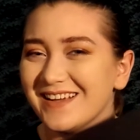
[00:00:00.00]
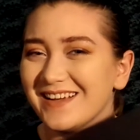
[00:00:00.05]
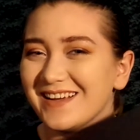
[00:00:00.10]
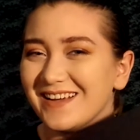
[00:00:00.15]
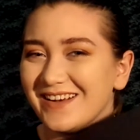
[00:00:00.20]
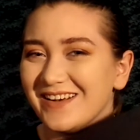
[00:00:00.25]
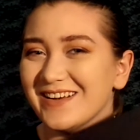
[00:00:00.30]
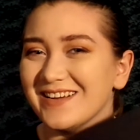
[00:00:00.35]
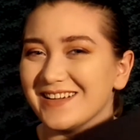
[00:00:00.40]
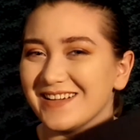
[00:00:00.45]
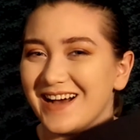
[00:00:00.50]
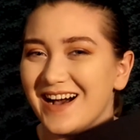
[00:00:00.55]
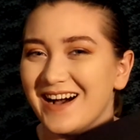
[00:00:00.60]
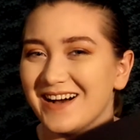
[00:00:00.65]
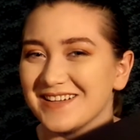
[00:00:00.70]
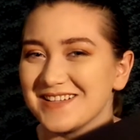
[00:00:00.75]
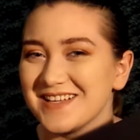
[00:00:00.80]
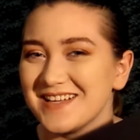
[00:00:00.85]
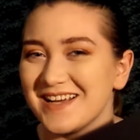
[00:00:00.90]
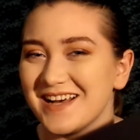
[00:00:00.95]

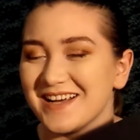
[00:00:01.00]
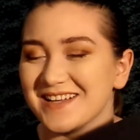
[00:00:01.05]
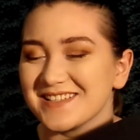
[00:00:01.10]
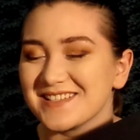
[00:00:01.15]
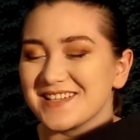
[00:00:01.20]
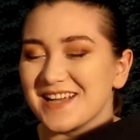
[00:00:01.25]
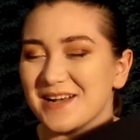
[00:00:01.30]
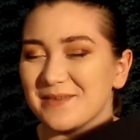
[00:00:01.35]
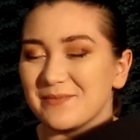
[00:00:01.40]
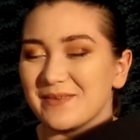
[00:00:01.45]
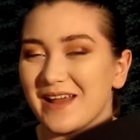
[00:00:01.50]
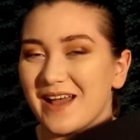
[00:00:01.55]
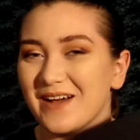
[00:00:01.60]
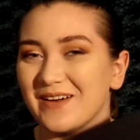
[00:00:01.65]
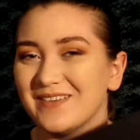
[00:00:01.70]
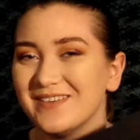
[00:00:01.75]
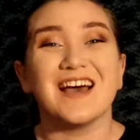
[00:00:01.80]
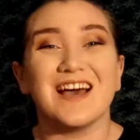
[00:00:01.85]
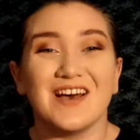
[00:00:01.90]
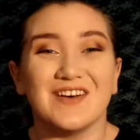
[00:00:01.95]
I'll stop now.
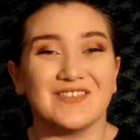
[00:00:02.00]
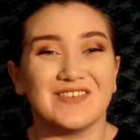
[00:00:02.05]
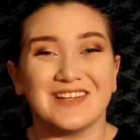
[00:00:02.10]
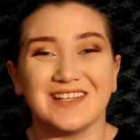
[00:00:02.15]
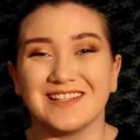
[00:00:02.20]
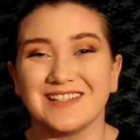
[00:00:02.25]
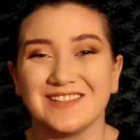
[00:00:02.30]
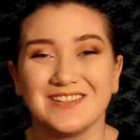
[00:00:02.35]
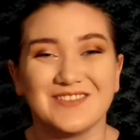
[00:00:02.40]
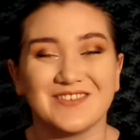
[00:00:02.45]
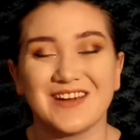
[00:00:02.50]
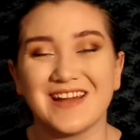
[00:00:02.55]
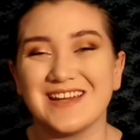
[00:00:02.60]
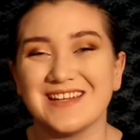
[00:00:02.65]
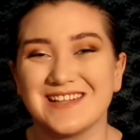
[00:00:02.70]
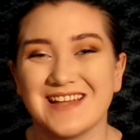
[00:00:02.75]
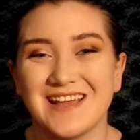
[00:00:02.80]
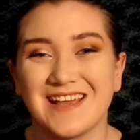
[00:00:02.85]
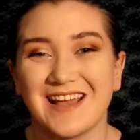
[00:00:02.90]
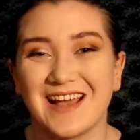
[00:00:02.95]
Have a great
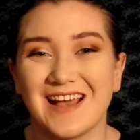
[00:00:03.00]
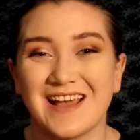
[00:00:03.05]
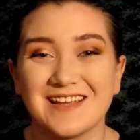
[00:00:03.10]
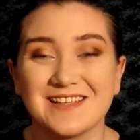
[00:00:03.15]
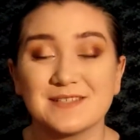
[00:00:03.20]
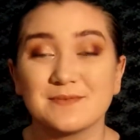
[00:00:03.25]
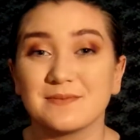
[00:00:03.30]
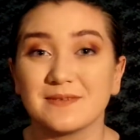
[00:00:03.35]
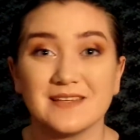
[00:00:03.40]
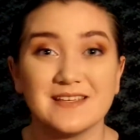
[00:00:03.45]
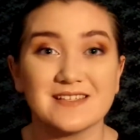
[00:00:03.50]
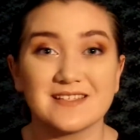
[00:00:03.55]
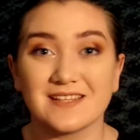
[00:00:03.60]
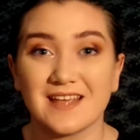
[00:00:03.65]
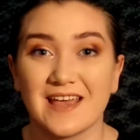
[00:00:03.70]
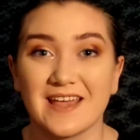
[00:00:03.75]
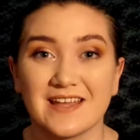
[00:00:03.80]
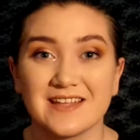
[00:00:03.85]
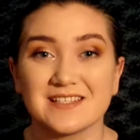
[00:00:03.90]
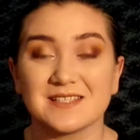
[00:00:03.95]
day, guys. Please
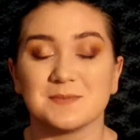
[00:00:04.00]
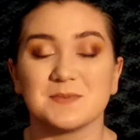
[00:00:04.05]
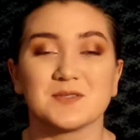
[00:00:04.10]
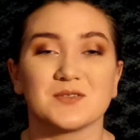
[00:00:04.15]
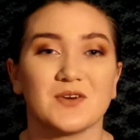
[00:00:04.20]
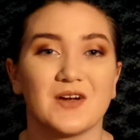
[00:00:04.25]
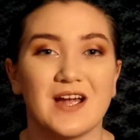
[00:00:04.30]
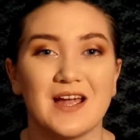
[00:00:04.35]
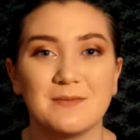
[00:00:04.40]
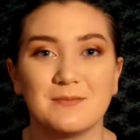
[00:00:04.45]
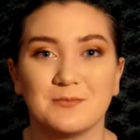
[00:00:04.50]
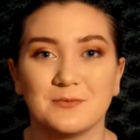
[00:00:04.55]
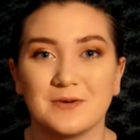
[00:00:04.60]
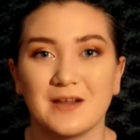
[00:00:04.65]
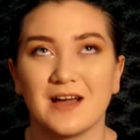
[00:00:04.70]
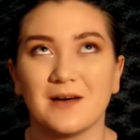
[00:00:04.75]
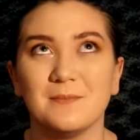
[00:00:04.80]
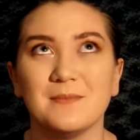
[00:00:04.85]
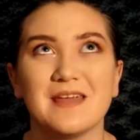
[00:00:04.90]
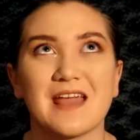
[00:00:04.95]
like and subscribe. It would
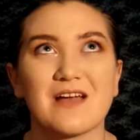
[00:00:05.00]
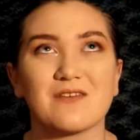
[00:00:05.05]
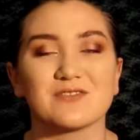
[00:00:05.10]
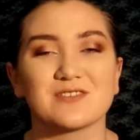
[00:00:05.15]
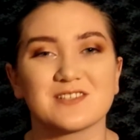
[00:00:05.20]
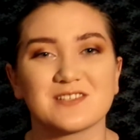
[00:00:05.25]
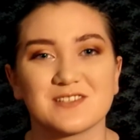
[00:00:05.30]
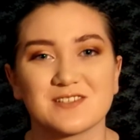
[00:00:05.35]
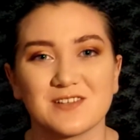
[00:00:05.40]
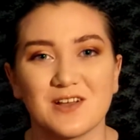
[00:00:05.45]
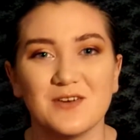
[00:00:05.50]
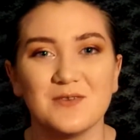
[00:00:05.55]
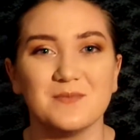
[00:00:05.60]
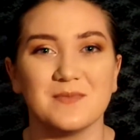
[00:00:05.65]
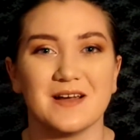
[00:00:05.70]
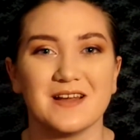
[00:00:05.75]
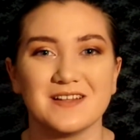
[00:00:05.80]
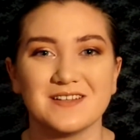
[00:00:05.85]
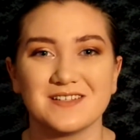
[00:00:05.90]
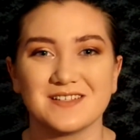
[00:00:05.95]
help me out so
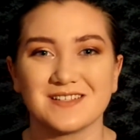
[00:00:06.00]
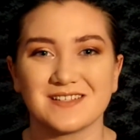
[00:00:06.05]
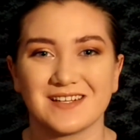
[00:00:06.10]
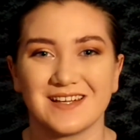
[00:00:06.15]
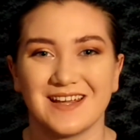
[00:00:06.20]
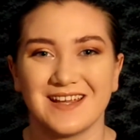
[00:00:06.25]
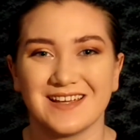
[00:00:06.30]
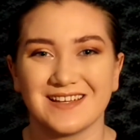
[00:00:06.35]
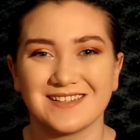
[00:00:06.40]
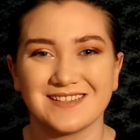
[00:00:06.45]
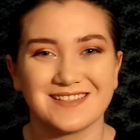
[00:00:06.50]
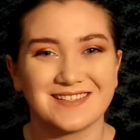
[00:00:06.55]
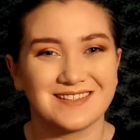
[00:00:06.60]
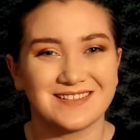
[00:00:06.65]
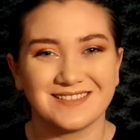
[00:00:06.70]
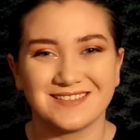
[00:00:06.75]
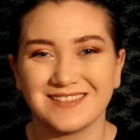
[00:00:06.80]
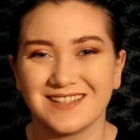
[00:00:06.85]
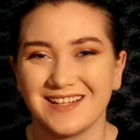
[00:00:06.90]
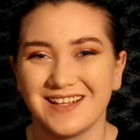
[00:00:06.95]
much, and
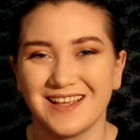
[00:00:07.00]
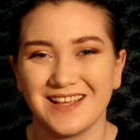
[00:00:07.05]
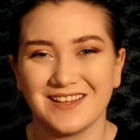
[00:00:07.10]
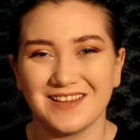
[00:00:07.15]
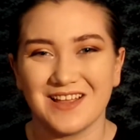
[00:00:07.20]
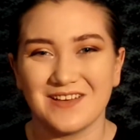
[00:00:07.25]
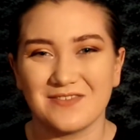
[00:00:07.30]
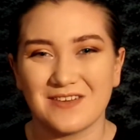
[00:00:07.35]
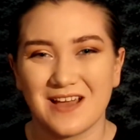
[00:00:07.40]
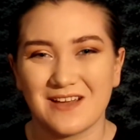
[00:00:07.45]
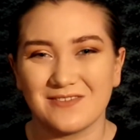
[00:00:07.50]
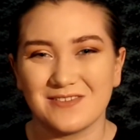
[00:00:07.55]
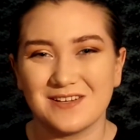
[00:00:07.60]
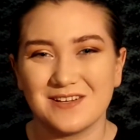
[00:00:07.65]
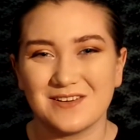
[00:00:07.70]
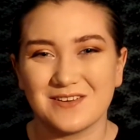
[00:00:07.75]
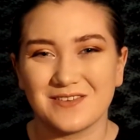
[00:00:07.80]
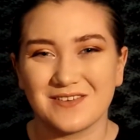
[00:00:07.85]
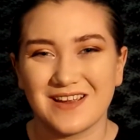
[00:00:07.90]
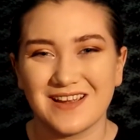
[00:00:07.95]
love having
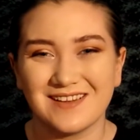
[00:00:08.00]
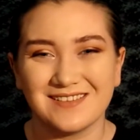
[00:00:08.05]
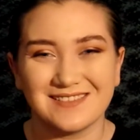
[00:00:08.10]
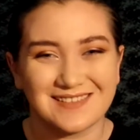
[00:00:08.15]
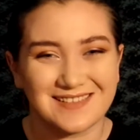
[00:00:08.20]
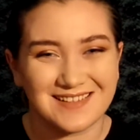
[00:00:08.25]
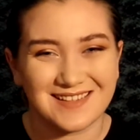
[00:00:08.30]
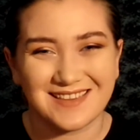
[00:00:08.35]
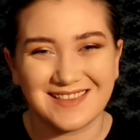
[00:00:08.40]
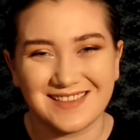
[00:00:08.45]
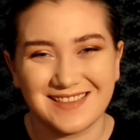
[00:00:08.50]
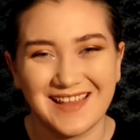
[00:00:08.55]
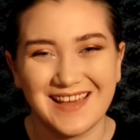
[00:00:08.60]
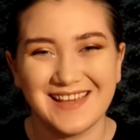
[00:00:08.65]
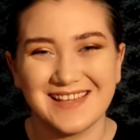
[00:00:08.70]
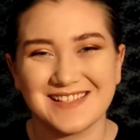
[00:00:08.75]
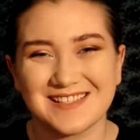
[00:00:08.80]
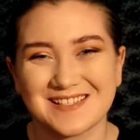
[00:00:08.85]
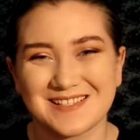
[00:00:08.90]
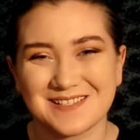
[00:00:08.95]
you around.
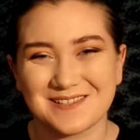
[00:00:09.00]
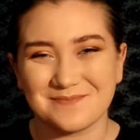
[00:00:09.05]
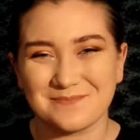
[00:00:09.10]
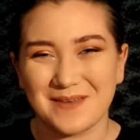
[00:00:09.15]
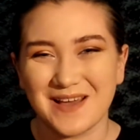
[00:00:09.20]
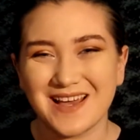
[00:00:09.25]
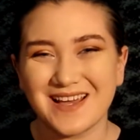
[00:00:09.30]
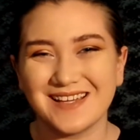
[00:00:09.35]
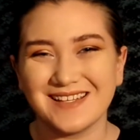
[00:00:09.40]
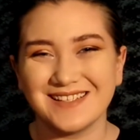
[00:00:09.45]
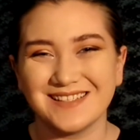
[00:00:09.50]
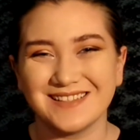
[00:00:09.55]
Thanks. Bye.